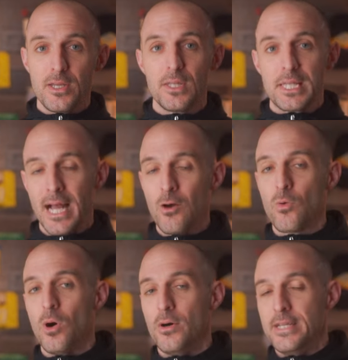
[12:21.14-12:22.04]
good sound
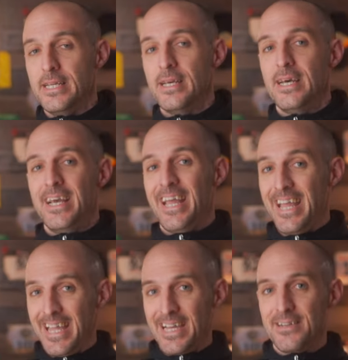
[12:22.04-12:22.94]
quality
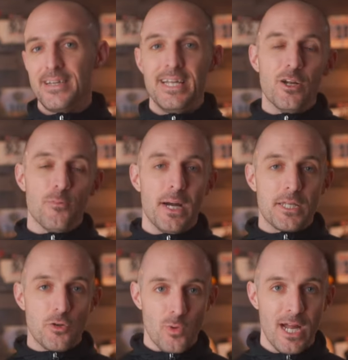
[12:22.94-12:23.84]
and hear my
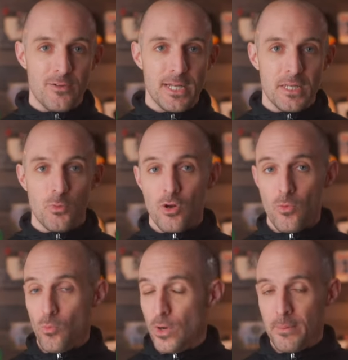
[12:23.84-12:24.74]
surroundings
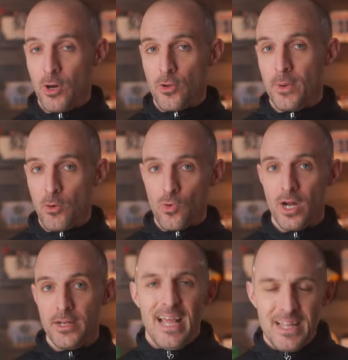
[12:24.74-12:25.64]
when I'm out on my
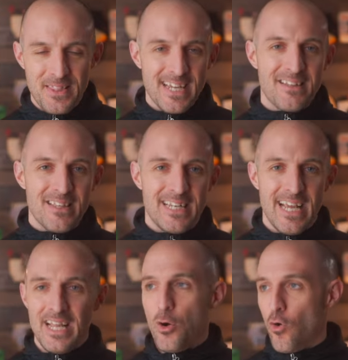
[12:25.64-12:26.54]
run. At the end of the
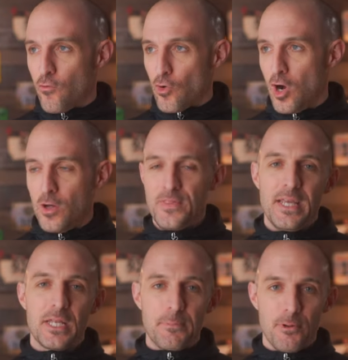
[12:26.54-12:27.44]
day, overall, the
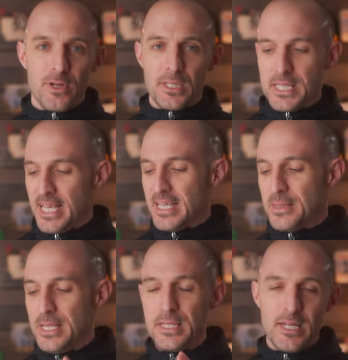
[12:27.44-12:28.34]
experience taking
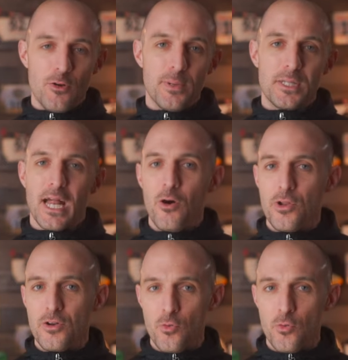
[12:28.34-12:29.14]
these earbuds out on